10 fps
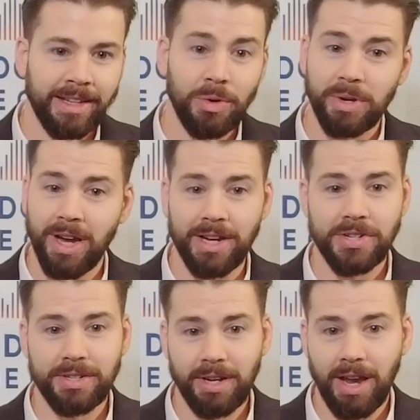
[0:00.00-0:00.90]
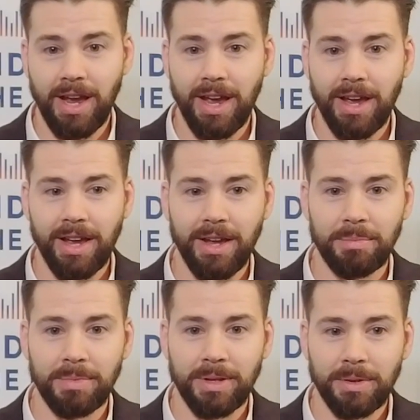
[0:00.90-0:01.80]
Oh gosh,
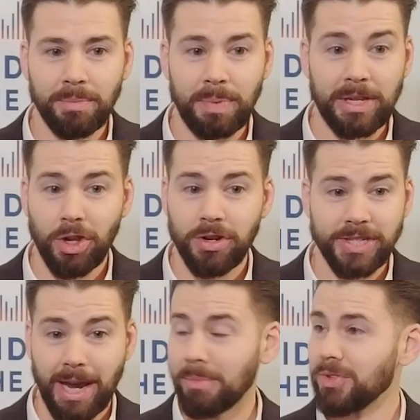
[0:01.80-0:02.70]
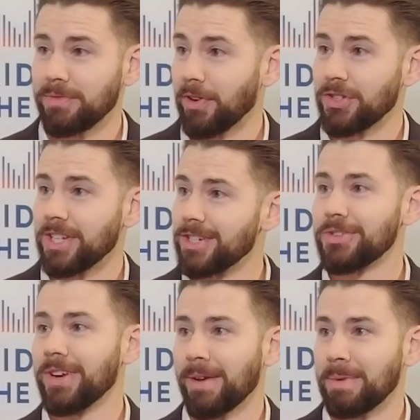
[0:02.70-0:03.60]
been a long time. It was the first
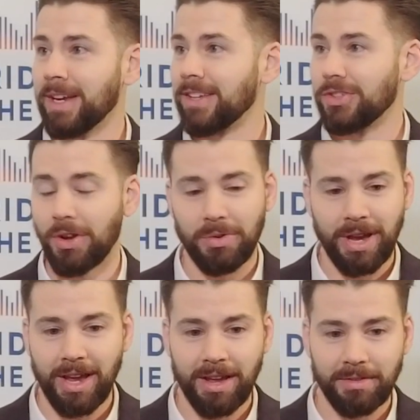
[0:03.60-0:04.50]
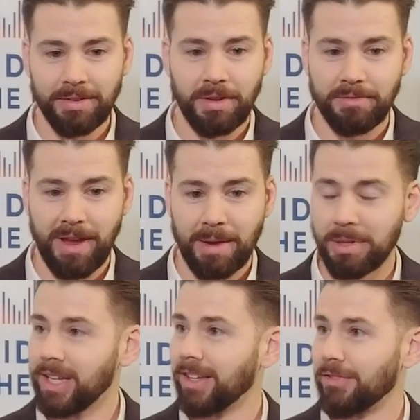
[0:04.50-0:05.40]
industry I've been in. So
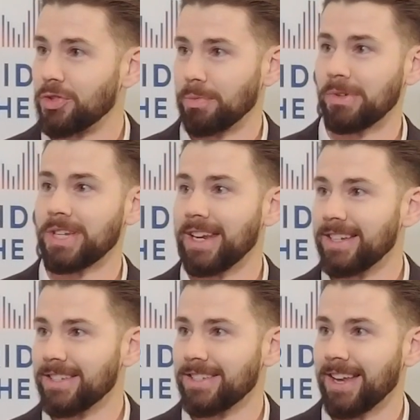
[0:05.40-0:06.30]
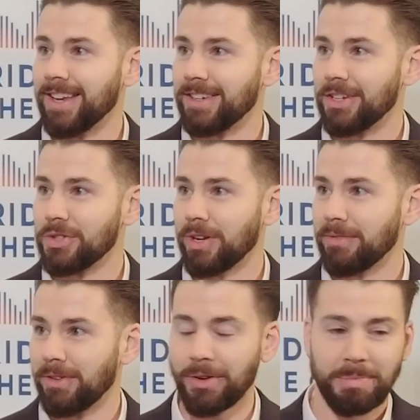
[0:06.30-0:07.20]
family of superintendents and trade
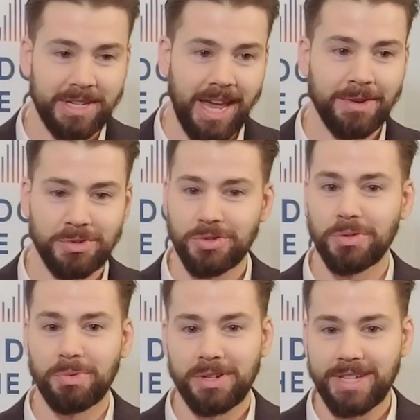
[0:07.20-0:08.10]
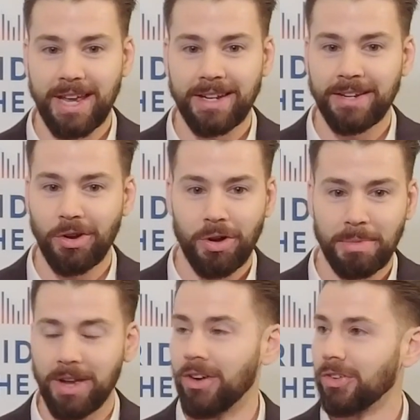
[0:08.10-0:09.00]
folk. My dad was a superintendent. All
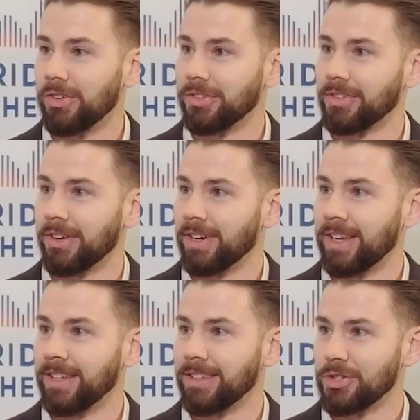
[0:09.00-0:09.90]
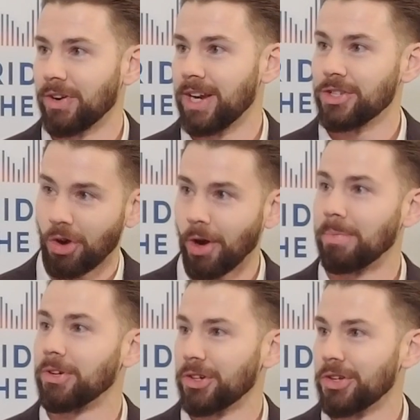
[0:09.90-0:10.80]
my uncles are in the trades,
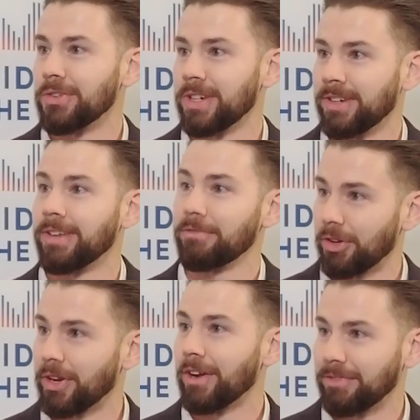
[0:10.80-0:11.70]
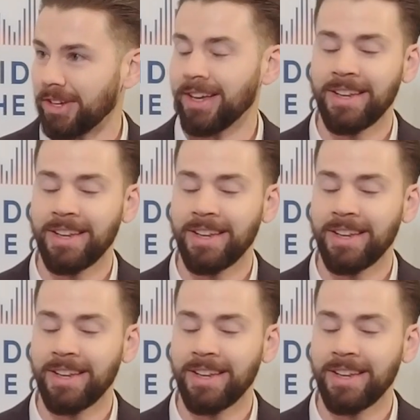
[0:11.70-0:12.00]
carpenter union, Philadelphia.